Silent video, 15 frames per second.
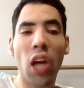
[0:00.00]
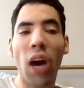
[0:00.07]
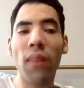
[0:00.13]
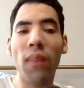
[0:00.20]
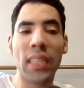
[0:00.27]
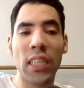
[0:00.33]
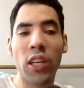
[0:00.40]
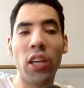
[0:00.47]

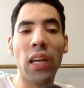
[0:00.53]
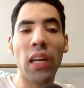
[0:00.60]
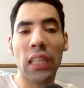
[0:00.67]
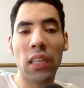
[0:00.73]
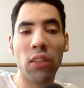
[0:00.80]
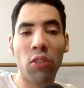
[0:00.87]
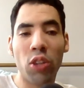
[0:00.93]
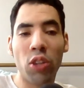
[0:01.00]
comic sea
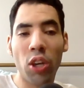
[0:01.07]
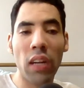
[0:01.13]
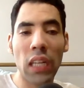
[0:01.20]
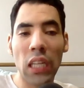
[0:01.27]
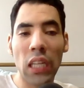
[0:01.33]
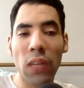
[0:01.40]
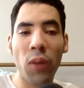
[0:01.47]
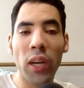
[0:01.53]
after returning at
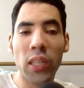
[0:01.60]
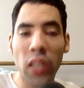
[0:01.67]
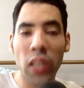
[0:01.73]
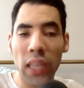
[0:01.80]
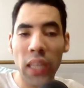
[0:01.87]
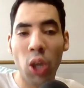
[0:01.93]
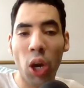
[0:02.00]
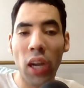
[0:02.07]
the voice
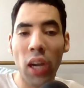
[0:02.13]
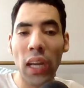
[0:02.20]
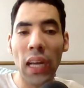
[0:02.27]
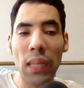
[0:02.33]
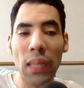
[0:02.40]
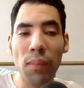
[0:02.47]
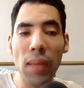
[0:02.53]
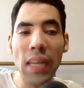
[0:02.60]
of Target at
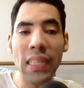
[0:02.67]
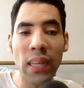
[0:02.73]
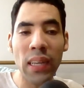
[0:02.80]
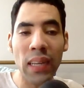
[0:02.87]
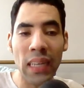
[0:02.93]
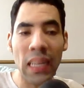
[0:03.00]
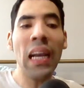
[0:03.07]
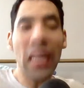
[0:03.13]
the
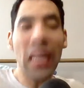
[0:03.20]
music.